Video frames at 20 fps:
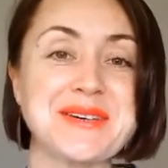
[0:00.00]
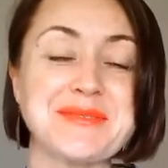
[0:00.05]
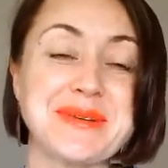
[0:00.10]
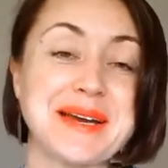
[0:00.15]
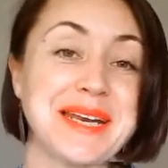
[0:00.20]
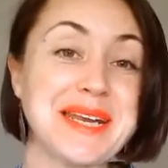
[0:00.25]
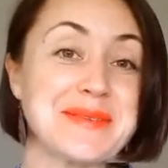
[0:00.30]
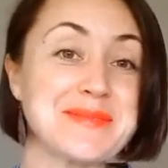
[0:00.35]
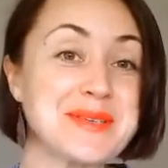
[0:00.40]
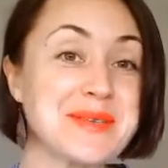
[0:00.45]
My
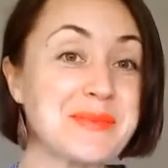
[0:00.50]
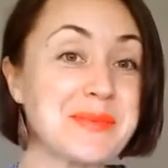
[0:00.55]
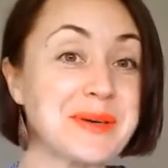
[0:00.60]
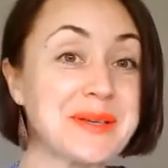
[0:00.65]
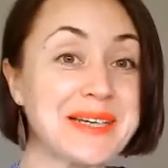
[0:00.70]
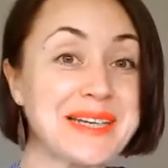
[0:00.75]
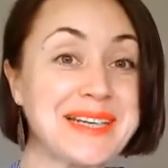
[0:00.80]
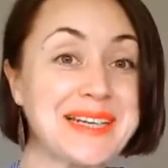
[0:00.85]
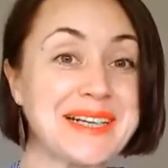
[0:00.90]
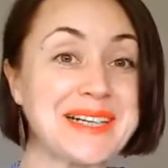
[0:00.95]
name is
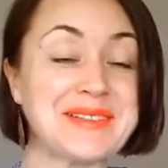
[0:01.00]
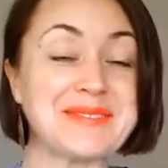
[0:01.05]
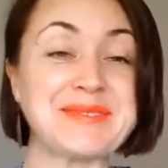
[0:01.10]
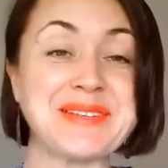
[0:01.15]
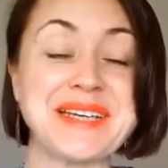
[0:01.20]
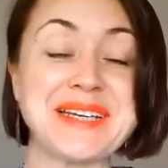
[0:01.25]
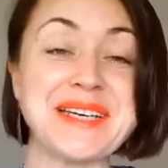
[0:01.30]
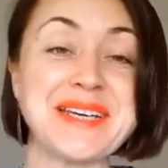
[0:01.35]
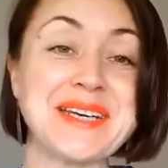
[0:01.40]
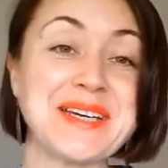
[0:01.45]
Paulina,
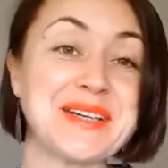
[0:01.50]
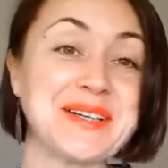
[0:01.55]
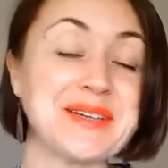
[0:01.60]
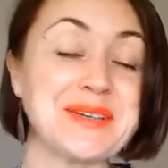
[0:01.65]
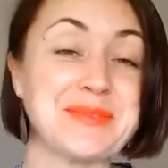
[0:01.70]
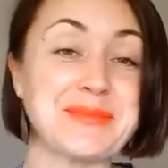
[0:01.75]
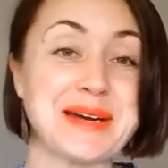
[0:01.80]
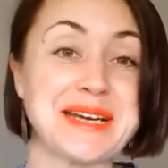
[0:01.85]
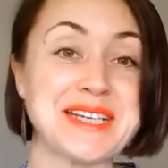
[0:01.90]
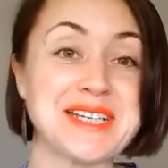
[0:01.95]
and here
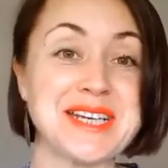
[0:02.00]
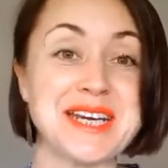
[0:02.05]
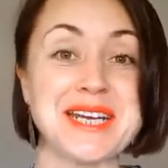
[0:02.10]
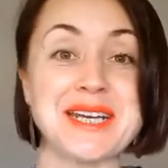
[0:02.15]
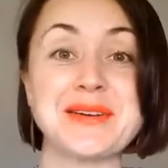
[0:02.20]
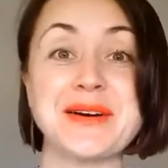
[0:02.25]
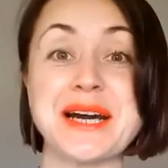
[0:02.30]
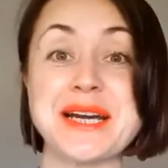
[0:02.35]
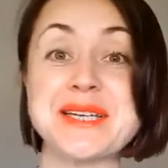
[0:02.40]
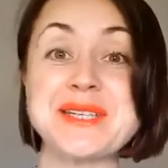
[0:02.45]
on my
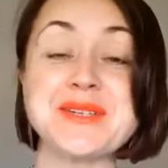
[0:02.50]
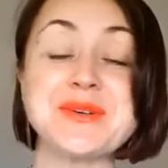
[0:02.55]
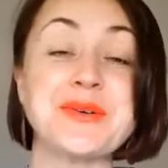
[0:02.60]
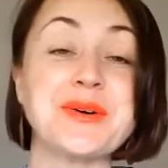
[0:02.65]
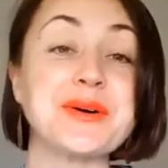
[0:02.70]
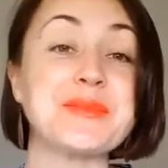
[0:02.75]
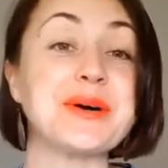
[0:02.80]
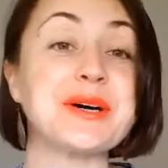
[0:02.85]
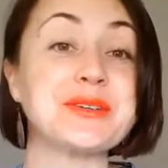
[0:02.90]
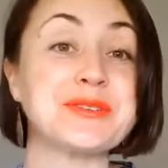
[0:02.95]
channel I
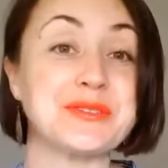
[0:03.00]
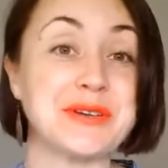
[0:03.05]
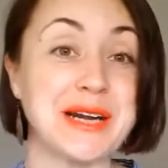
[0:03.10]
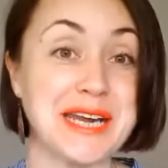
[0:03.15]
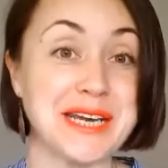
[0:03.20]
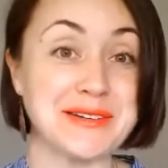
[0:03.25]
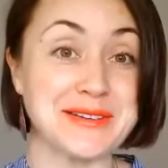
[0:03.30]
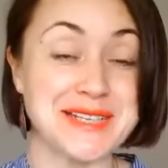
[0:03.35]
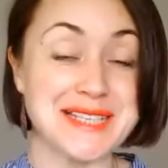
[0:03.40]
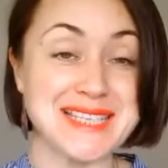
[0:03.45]
talk about
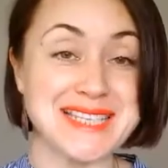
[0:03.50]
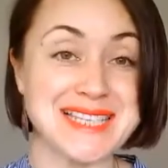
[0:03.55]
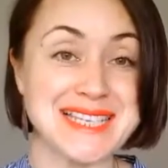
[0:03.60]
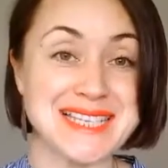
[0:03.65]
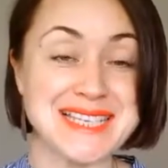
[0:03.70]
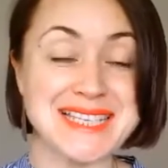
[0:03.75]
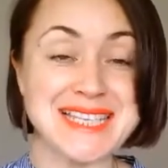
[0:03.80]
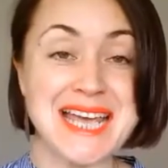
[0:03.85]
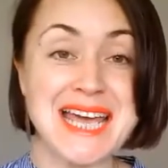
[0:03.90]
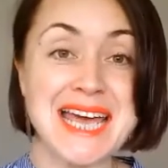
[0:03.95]

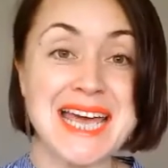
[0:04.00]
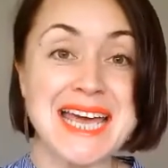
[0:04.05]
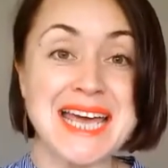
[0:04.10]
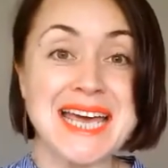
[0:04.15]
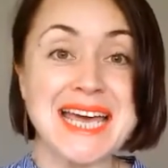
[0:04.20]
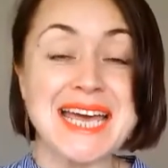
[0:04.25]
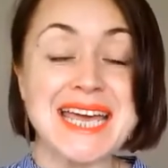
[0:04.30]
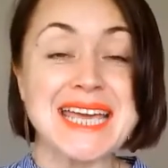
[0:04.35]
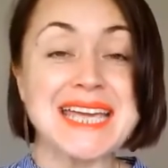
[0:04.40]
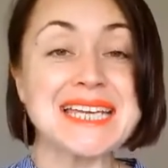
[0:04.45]
fragrances.
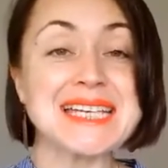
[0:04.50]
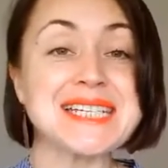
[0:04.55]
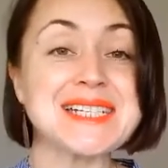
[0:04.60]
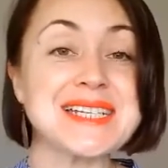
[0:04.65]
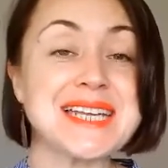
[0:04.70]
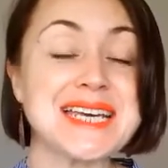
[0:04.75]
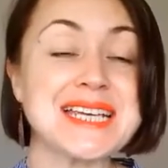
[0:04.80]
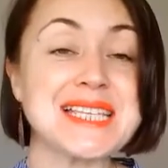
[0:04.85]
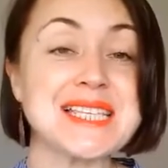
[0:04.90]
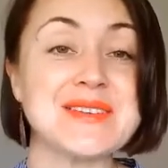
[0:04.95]
In
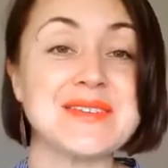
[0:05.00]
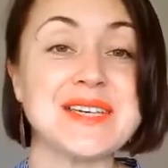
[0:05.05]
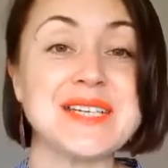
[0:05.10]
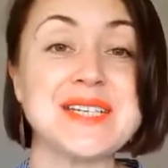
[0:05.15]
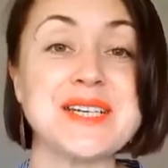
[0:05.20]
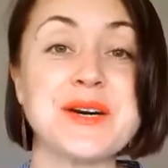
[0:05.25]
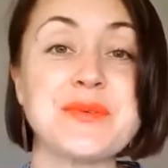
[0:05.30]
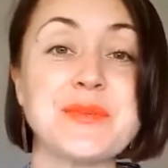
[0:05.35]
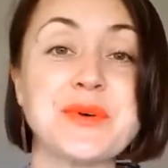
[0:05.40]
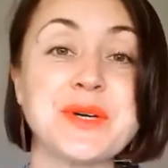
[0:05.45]
today's
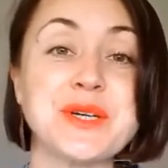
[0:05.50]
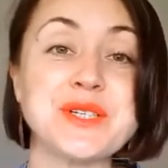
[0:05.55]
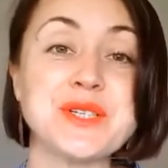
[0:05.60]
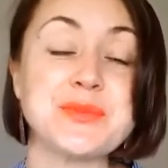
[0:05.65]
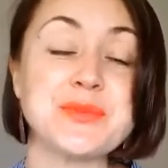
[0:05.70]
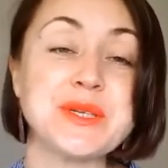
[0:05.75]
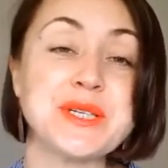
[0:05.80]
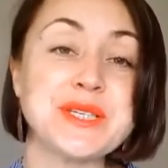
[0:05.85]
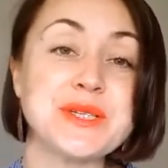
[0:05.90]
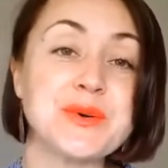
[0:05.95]
video I'm going to
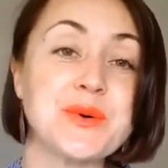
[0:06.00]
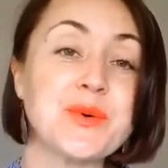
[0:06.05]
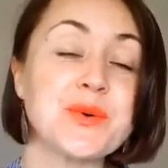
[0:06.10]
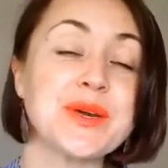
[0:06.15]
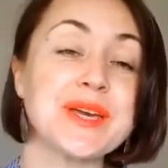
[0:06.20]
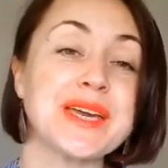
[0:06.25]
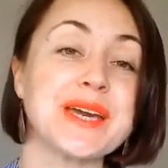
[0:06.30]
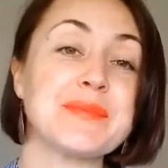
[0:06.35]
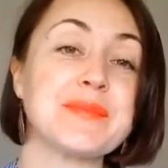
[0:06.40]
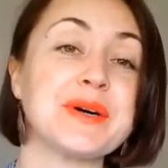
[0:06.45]
be
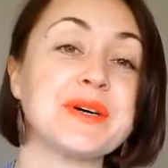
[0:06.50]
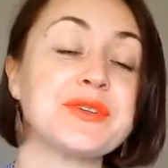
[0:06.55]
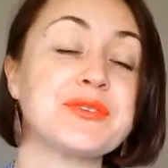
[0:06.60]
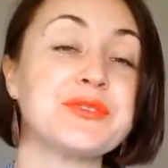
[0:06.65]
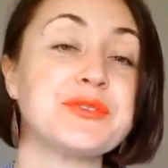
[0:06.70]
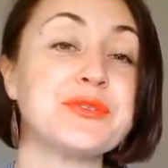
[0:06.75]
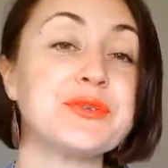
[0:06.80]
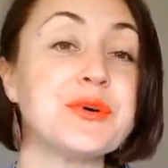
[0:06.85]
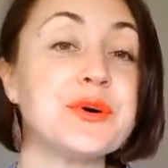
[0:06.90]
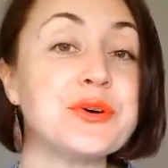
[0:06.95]
talking about
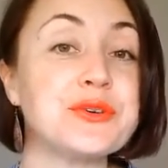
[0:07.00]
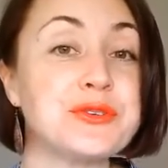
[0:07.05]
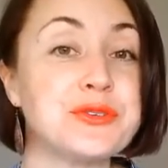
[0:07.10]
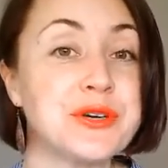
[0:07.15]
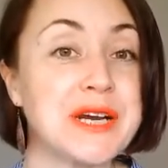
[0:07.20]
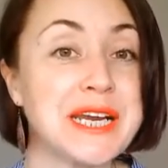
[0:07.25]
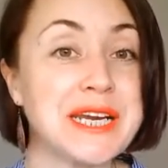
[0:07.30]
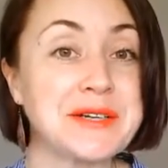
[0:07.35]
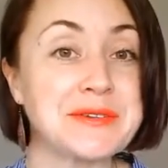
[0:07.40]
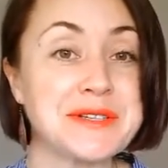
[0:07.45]
4
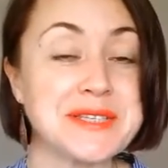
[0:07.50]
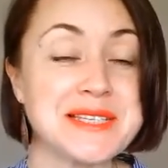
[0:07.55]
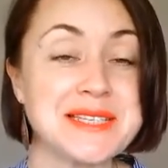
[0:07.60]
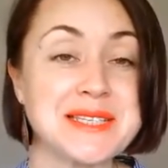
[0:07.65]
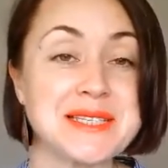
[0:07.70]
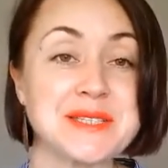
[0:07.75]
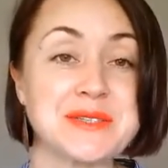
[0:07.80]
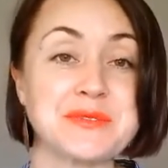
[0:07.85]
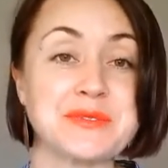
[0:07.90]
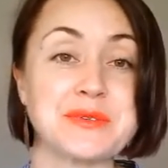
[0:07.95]

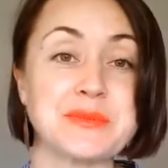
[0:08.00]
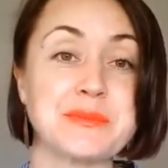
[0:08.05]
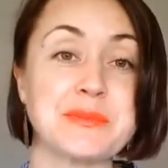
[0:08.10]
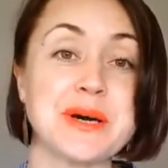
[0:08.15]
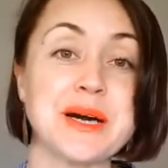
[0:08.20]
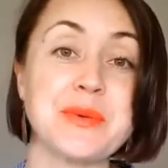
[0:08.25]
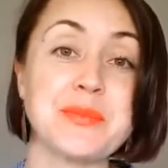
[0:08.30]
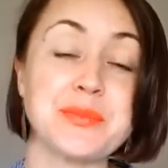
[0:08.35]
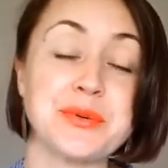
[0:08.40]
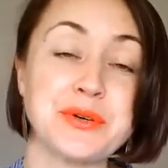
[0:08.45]
fragrances from
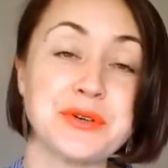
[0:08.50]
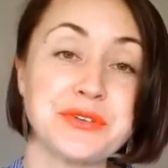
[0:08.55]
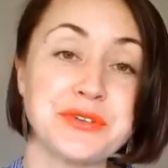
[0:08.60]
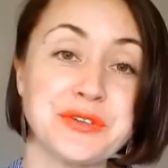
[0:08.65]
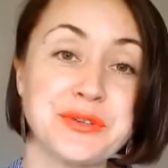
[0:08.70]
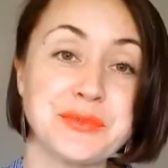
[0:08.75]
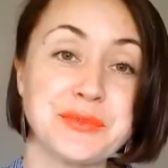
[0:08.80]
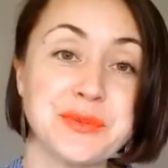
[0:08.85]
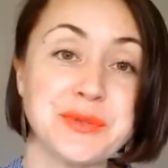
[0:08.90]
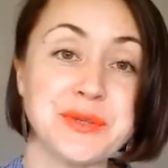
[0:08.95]
my
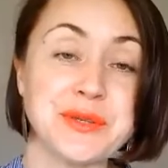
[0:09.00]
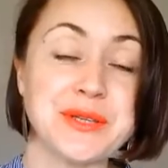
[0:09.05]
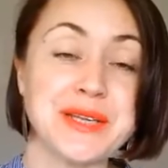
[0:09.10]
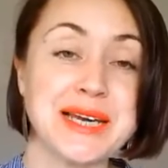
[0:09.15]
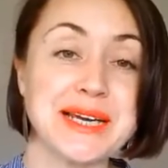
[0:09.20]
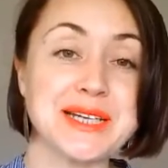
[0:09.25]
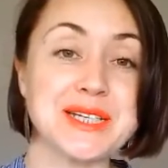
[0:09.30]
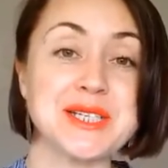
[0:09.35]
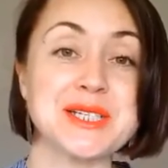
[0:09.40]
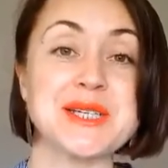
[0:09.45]
perfume
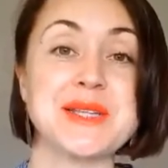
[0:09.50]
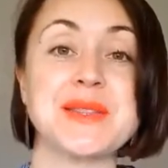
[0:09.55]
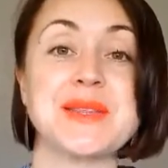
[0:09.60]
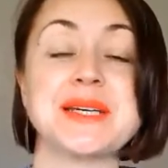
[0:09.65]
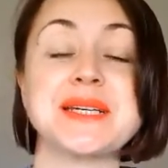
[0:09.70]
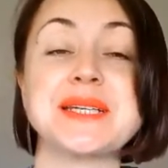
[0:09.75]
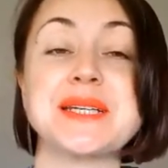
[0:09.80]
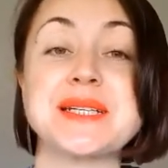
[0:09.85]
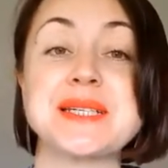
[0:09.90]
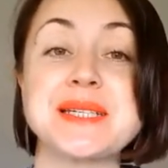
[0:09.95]
collection
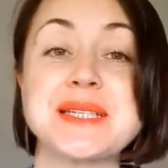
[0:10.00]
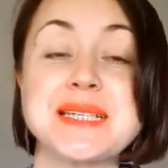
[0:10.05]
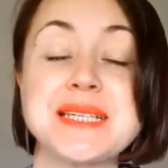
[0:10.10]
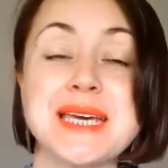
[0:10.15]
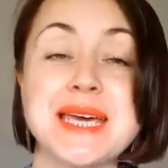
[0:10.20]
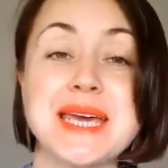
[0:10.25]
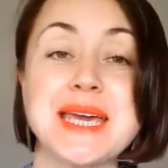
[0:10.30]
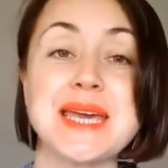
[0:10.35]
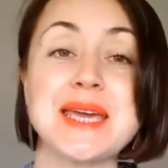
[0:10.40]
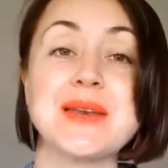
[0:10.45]
that
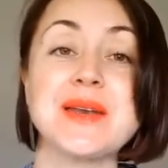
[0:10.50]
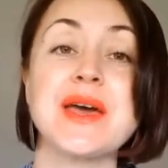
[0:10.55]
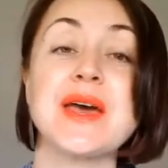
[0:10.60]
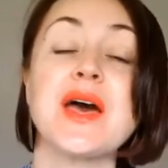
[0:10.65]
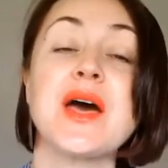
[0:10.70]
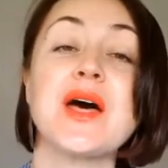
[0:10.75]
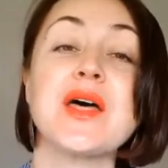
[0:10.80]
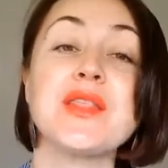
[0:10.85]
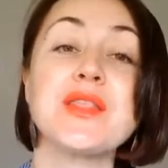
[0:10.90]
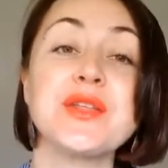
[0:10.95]
contain
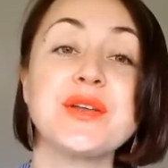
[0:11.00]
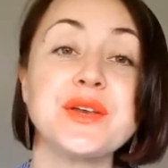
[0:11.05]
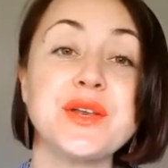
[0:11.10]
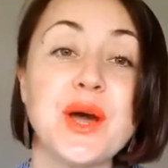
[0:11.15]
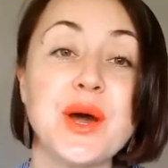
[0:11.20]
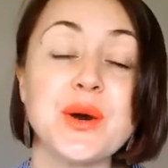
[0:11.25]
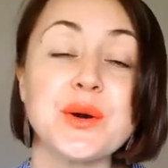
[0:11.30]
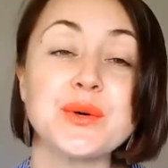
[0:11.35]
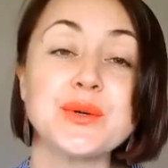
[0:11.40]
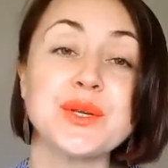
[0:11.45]
the
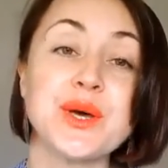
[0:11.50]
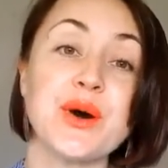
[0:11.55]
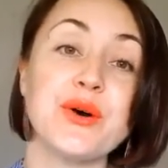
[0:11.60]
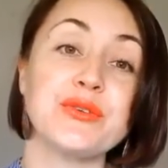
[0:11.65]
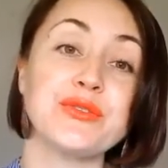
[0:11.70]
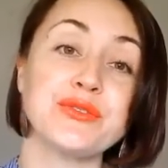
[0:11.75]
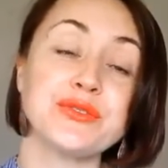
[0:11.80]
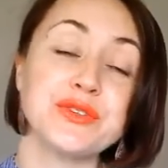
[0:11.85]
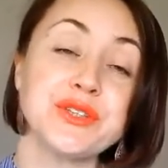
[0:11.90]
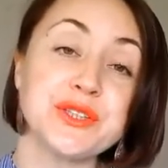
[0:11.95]
note
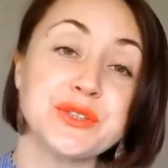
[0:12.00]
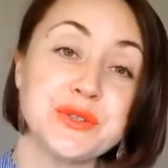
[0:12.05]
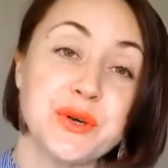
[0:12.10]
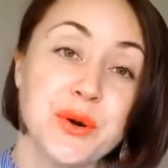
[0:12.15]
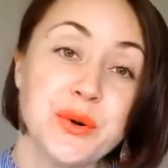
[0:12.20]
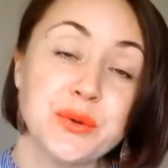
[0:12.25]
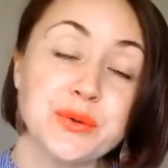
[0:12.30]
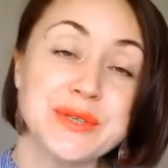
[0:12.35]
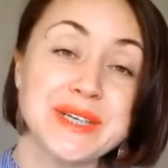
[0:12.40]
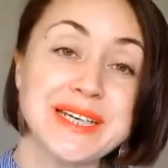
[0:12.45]
of
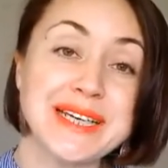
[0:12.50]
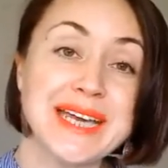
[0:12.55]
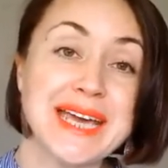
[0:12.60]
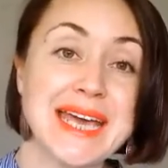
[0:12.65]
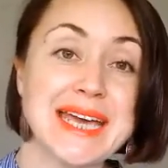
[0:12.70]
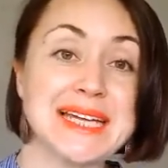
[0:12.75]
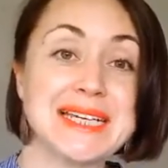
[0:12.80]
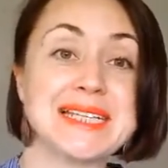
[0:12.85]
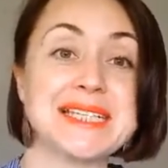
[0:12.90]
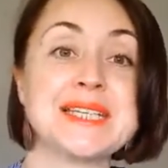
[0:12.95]
neroli
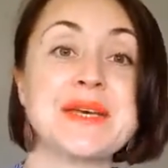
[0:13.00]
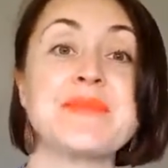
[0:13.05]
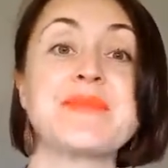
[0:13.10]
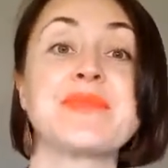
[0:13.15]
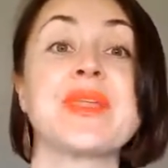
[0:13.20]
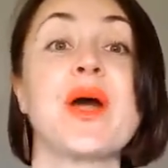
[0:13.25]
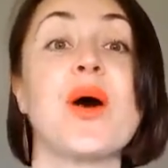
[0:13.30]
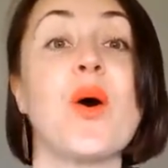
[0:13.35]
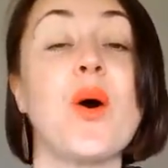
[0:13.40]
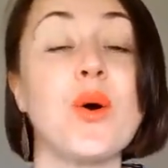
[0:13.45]
and
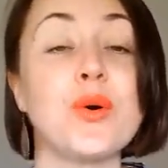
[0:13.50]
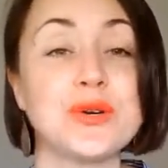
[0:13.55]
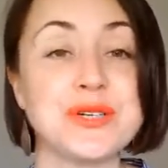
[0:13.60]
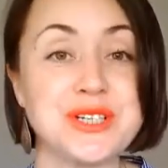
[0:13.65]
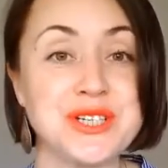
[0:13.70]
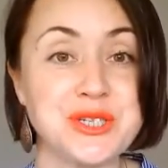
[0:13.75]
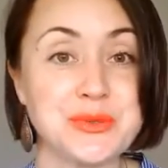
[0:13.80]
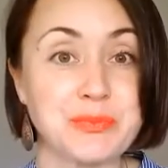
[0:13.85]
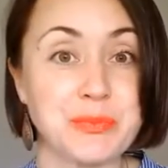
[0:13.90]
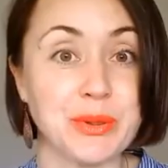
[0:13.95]

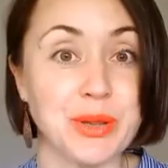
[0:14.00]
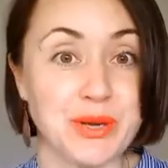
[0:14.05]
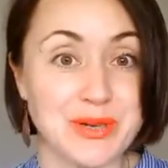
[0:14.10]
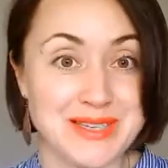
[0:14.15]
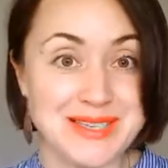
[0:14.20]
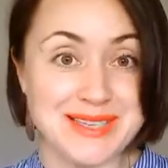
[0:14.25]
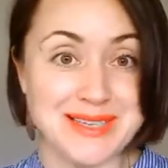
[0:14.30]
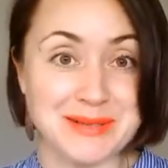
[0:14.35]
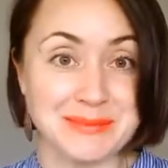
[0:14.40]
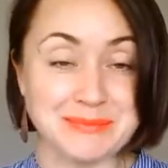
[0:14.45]
orange
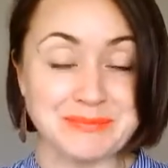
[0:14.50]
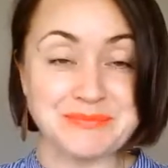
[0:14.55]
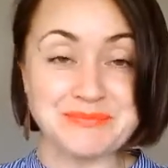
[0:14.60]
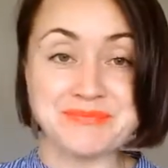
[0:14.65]
blossom.